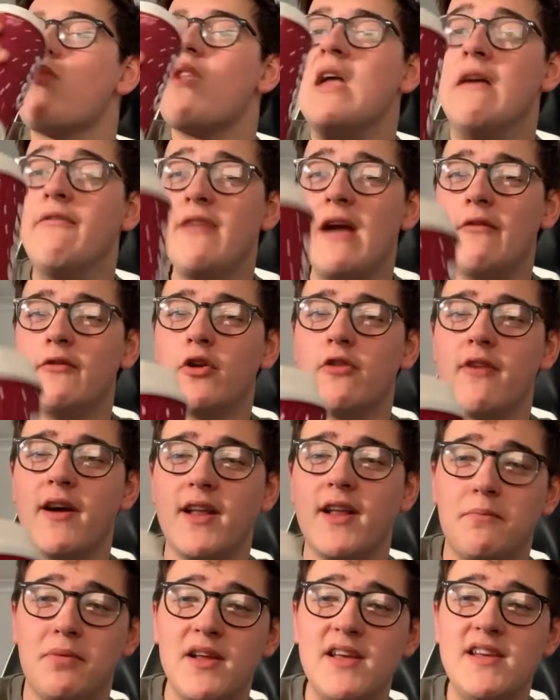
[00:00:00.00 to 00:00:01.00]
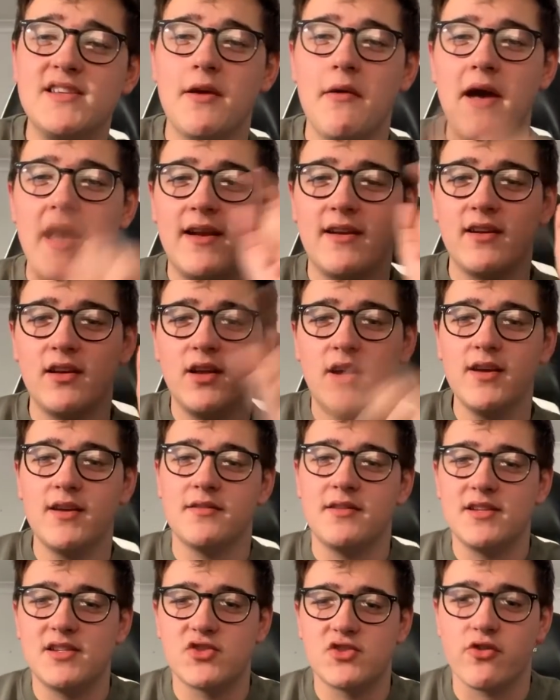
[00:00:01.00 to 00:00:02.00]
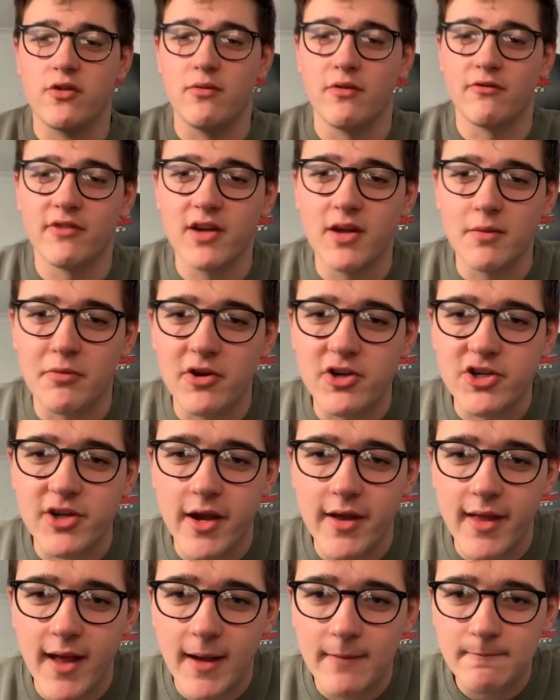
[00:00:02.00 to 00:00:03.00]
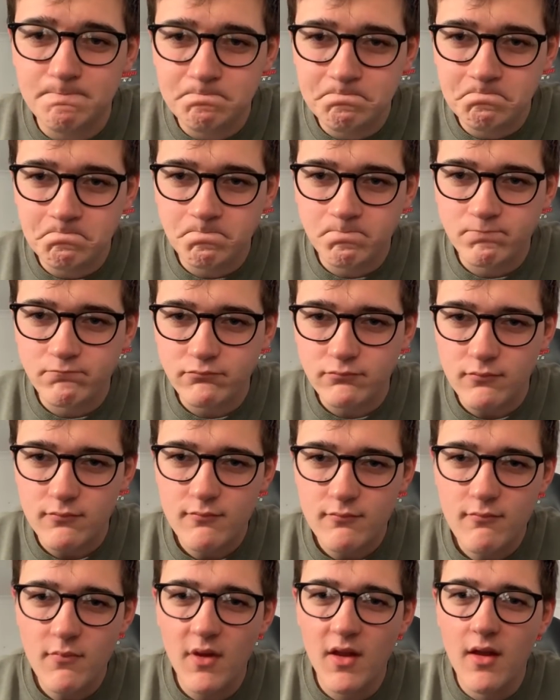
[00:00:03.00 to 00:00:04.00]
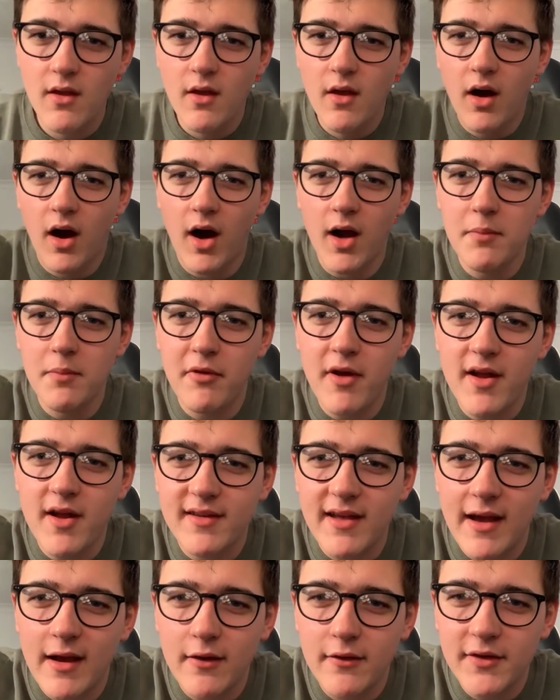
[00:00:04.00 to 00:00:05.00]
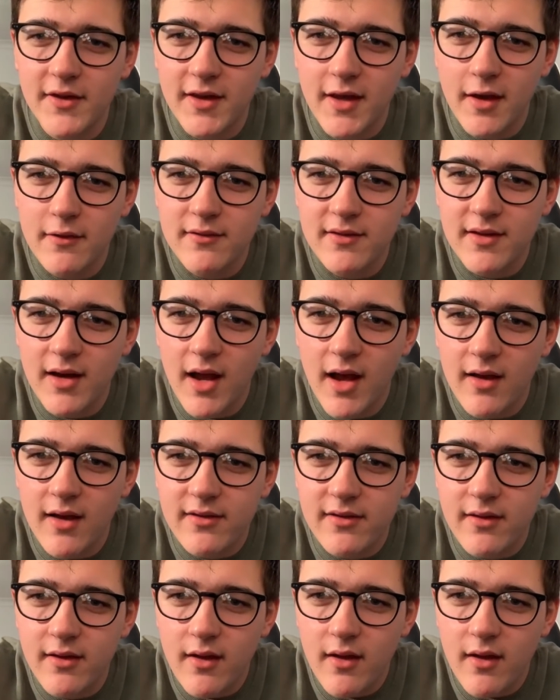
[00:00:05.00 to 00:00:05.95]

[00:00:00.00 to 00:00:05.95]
If you haven't already, please go ahead and like this stream. I really appreciate that. Hi, Brett. How's it going, Deluxe?